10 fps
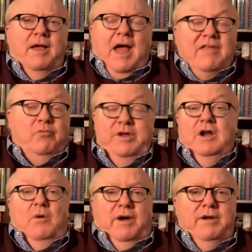as we
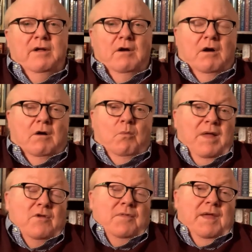know it, uh,
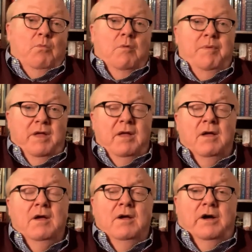whether there will be
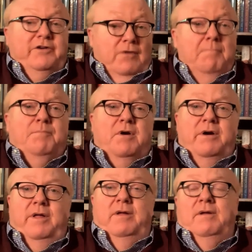a Trump
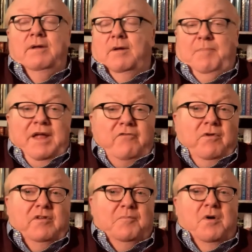Party, a
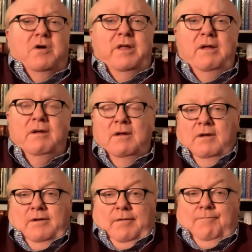Patriots Party,
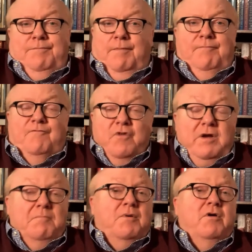a, a
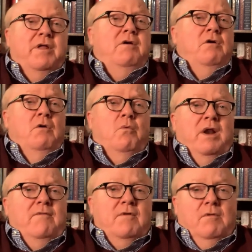Freedom Party,
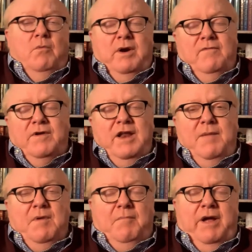whatever whatever
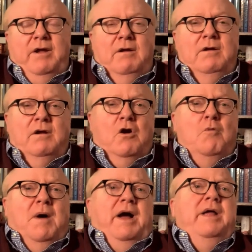name it might
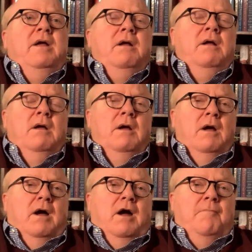go by.
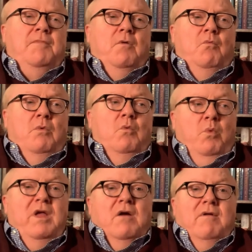Um,
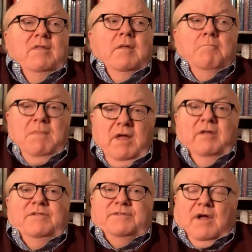we are in the
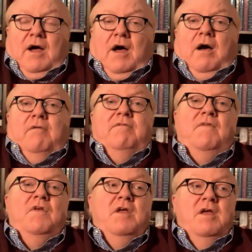midst of
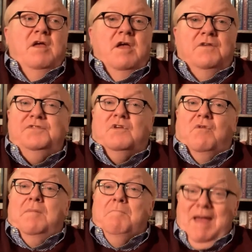
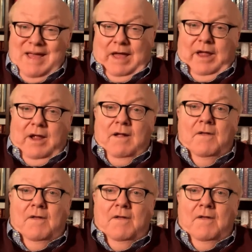history making,